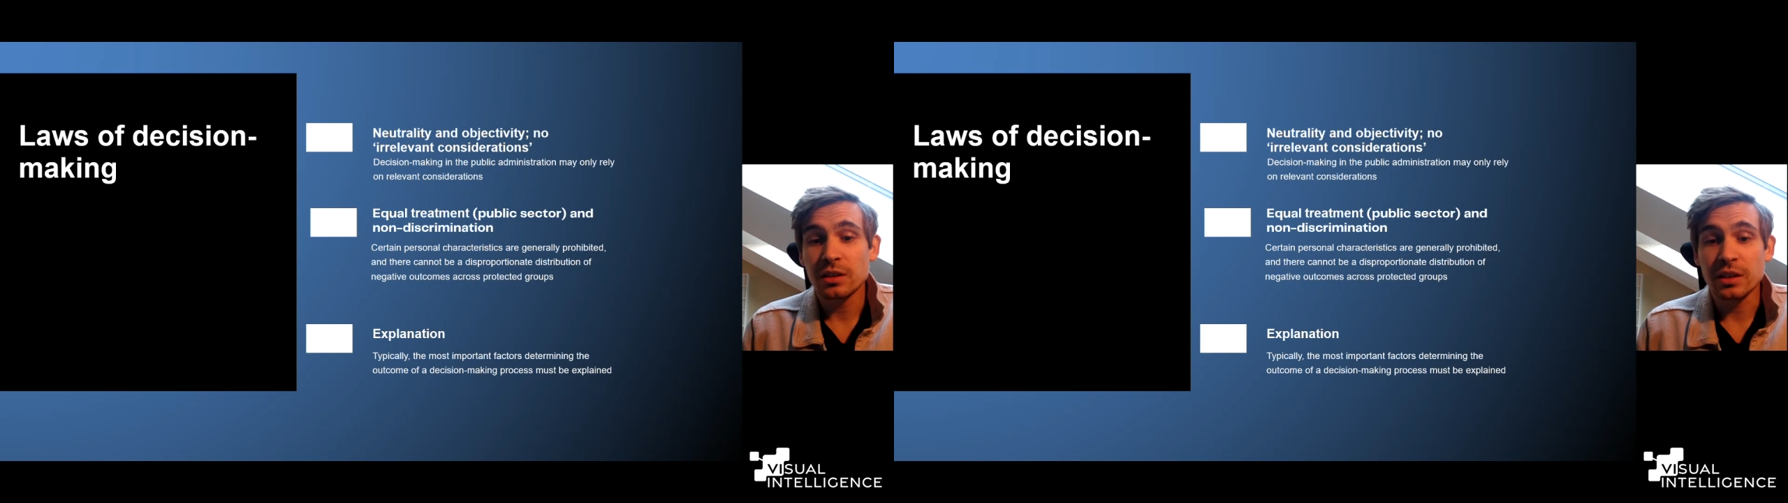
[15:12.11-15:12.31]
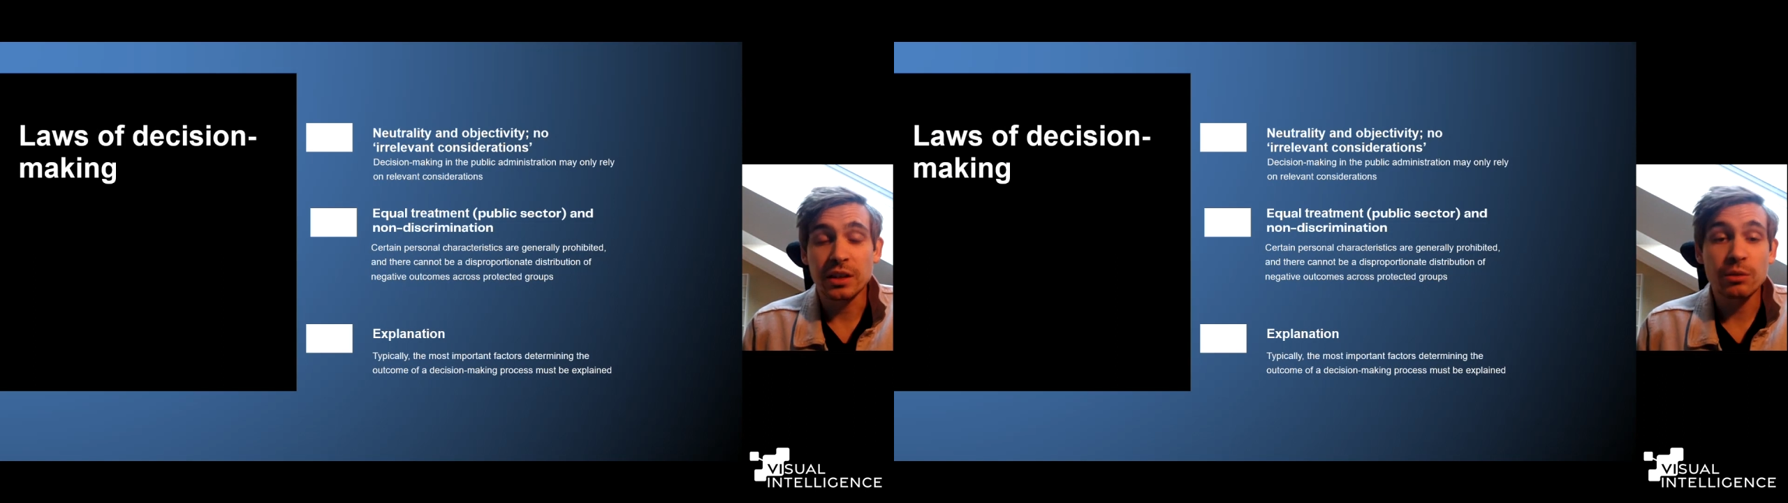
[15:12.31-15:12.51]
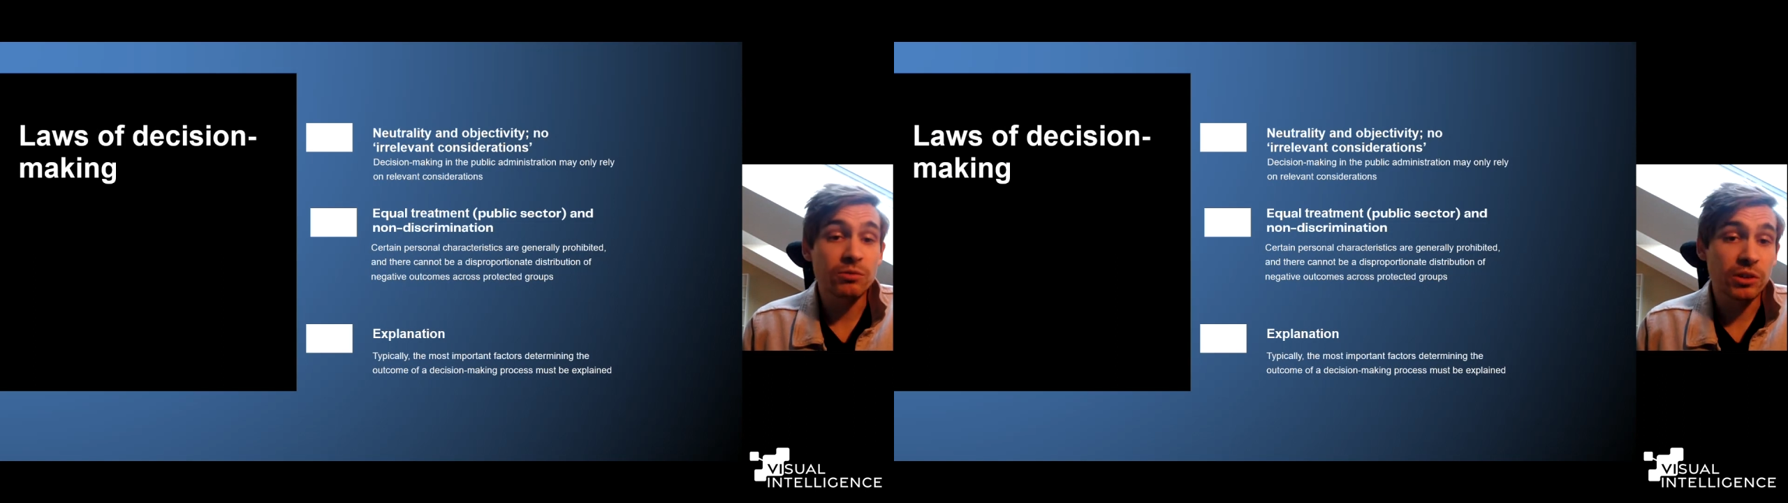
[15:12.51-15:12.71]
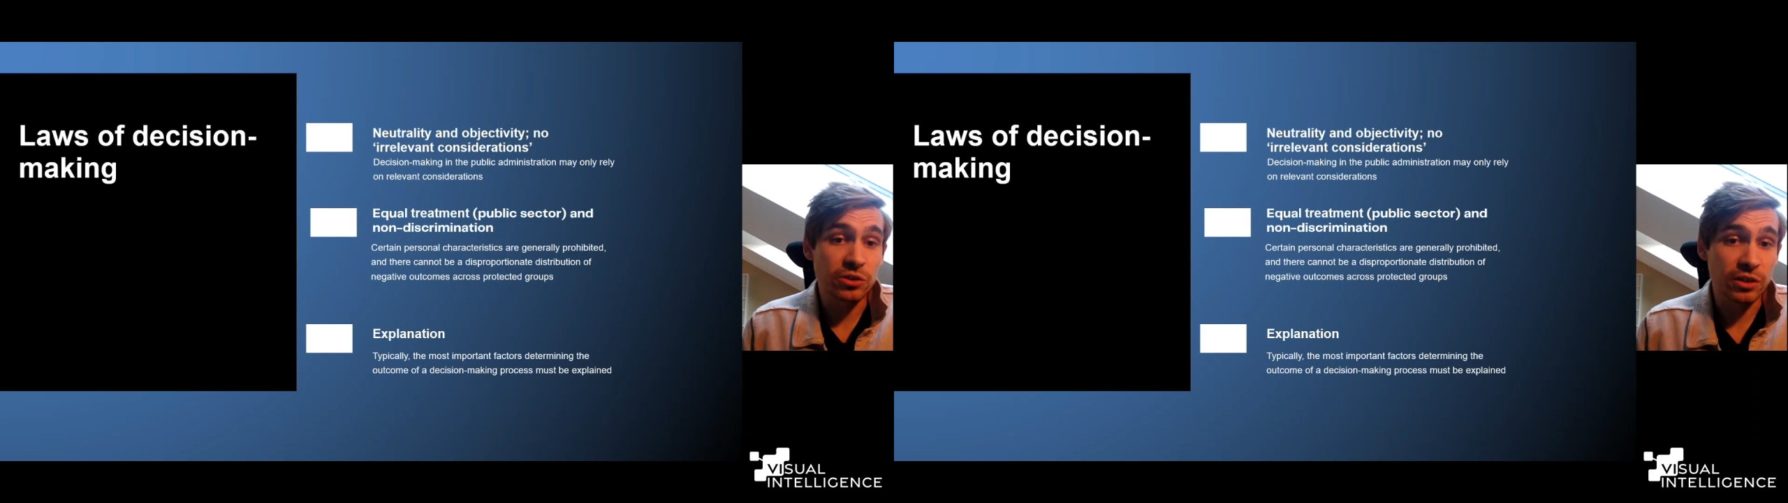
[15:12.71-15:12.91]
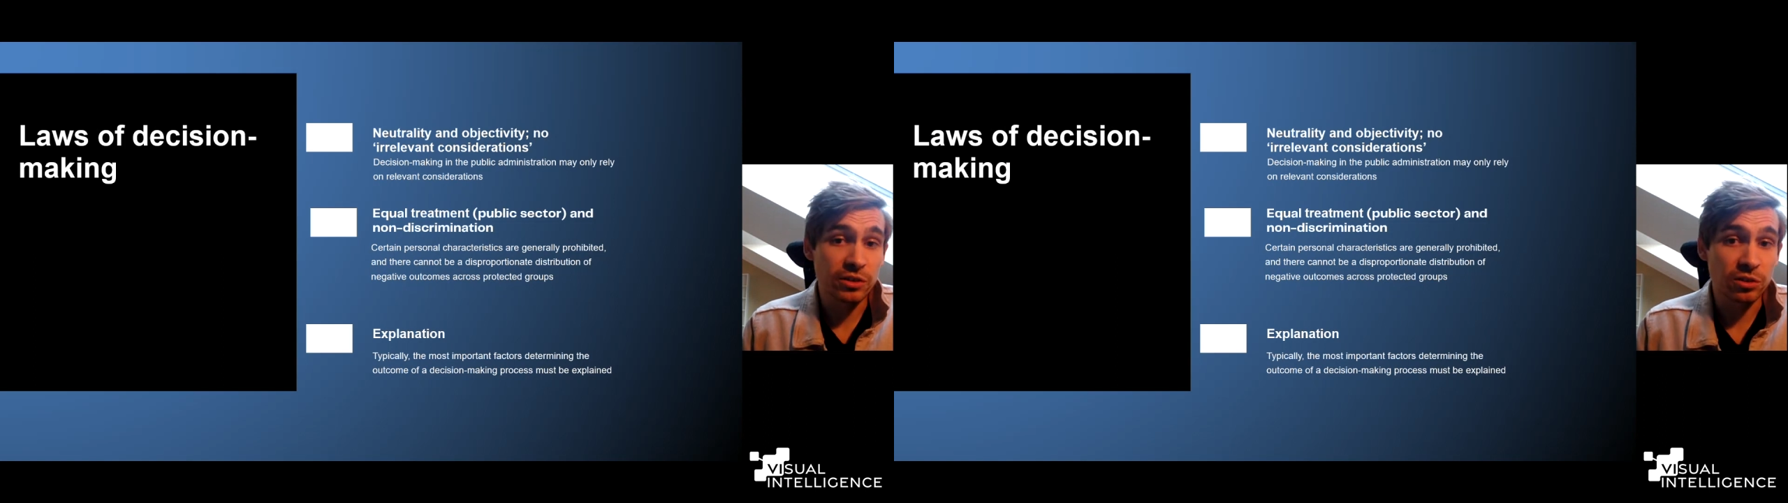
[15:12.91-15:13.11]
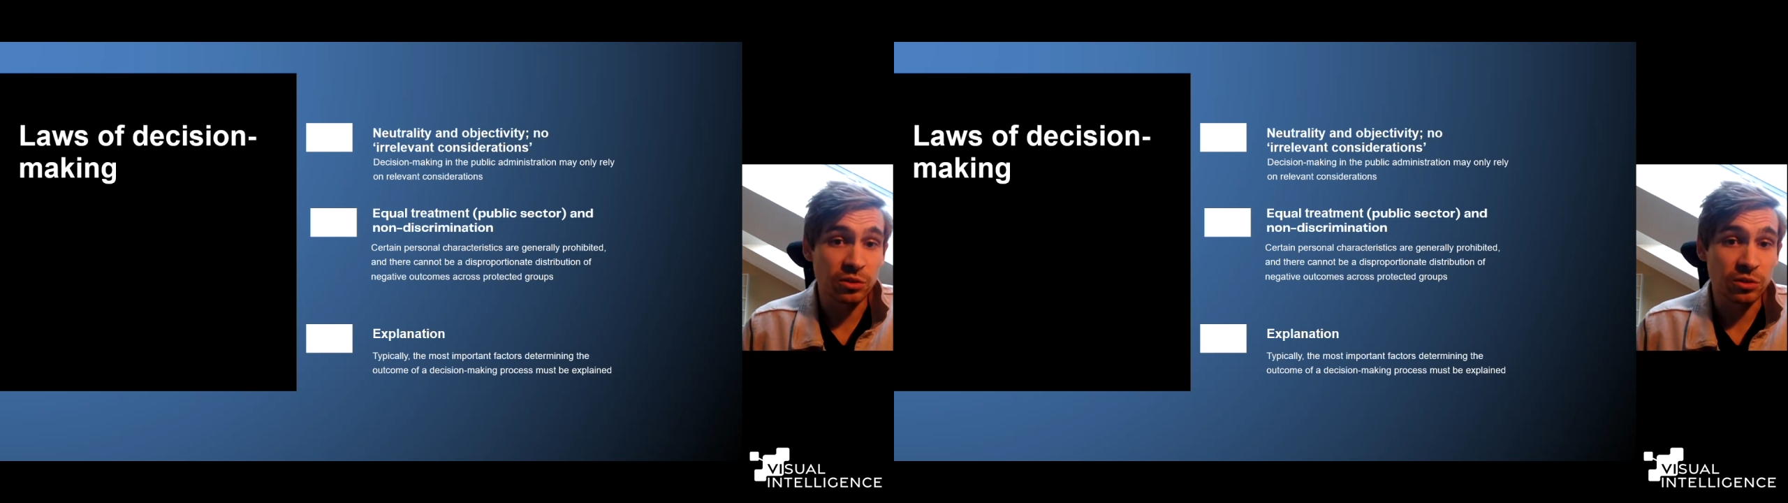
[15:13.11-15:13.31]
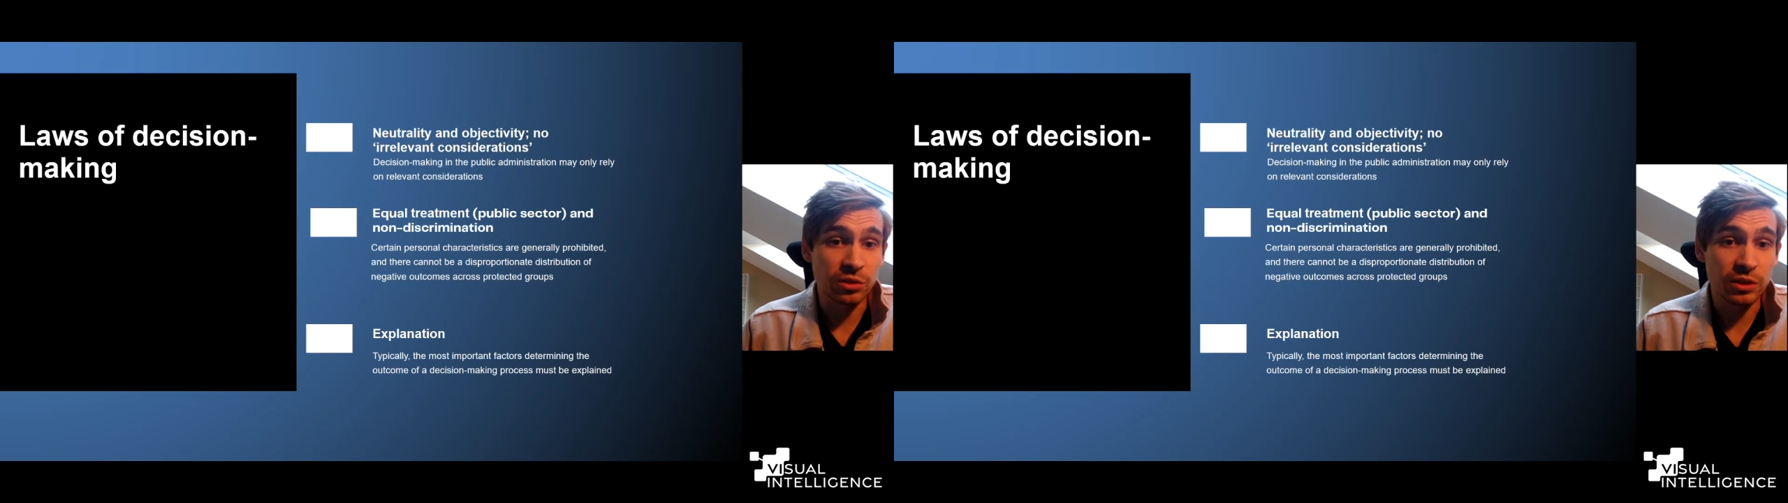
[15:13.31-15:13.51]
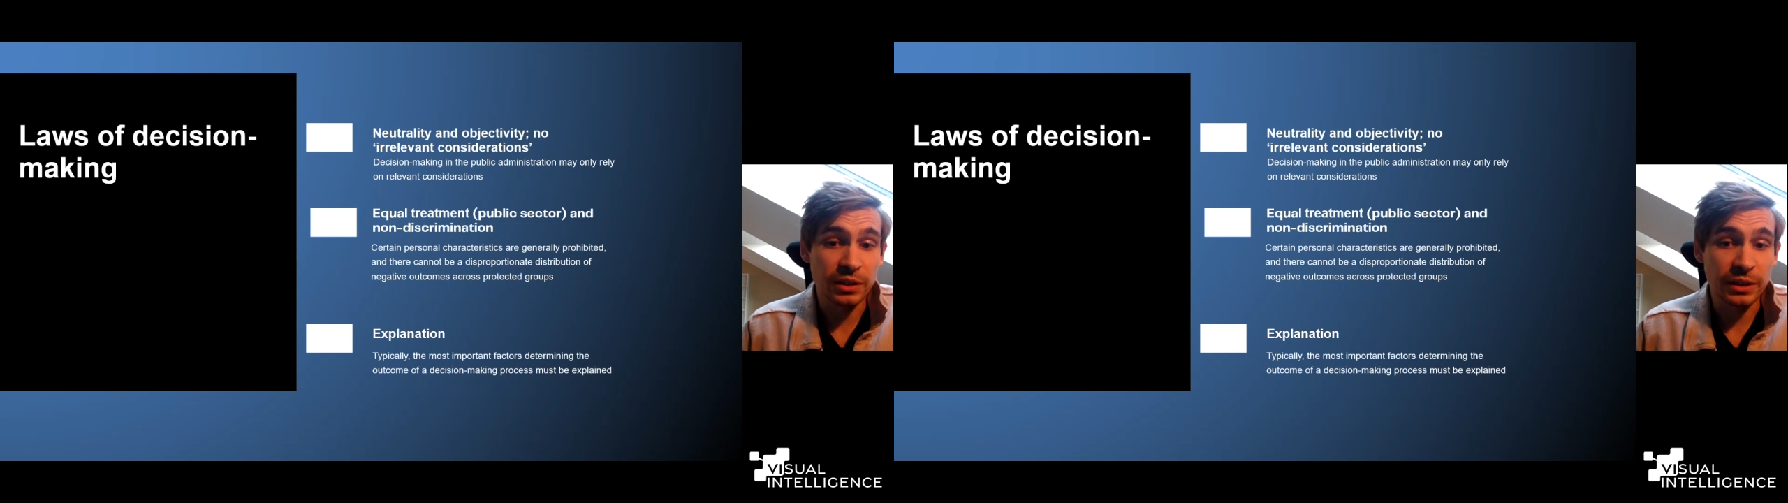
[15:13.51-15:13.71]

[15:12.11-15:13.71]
And I will return to